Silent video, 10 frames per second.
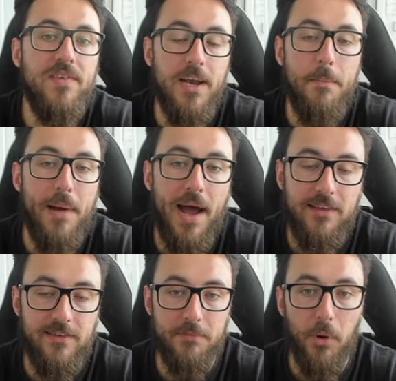in a
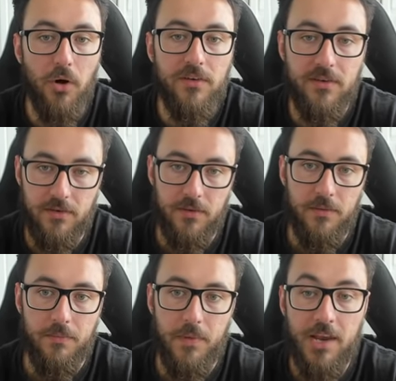bad spot
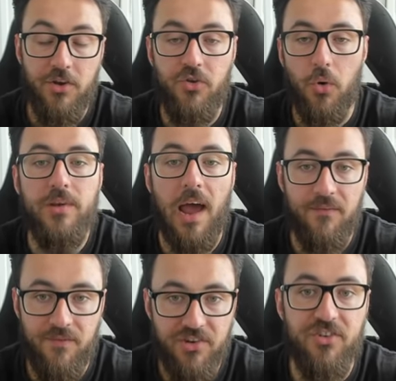and you don't have
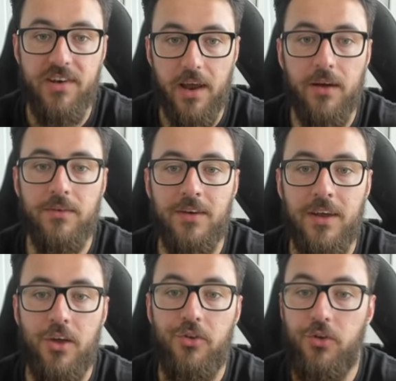vision down,
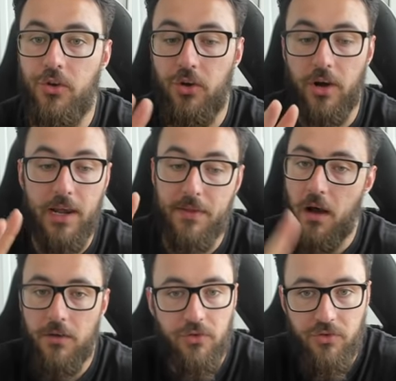you, you got to either
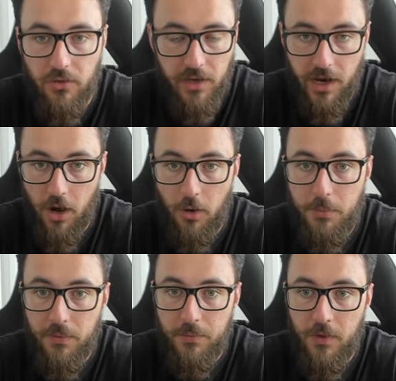ask your jungler to help,
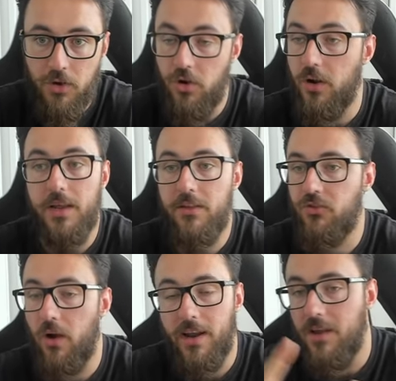you got to either
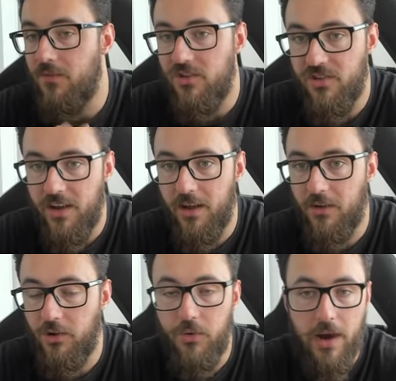try and get vision
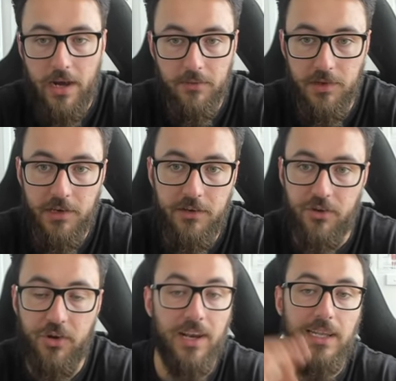down creatively so
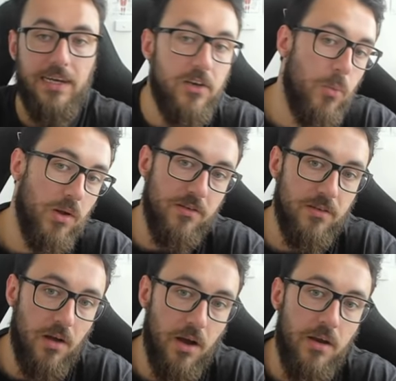you can lean to one
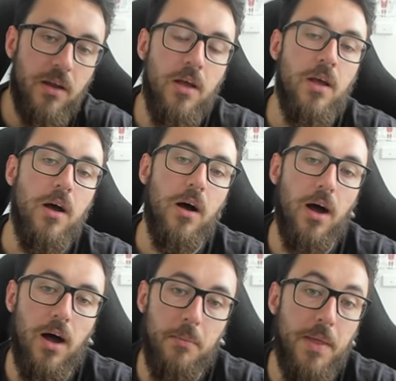side,
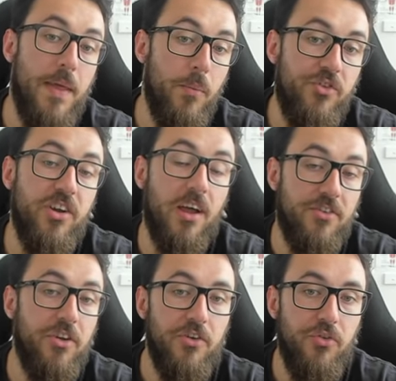um, and then which case
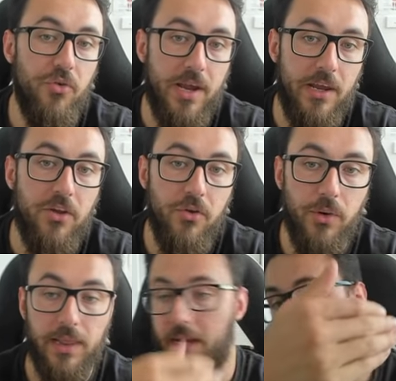you can use your EQ
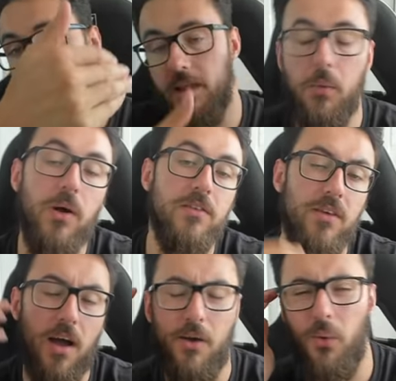and lean onto that one
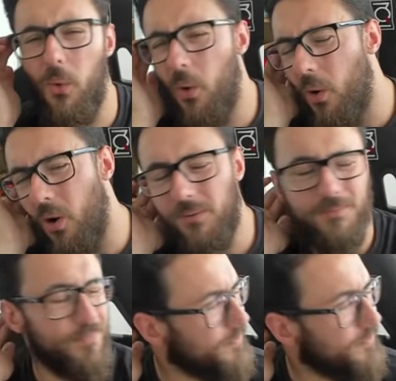side, or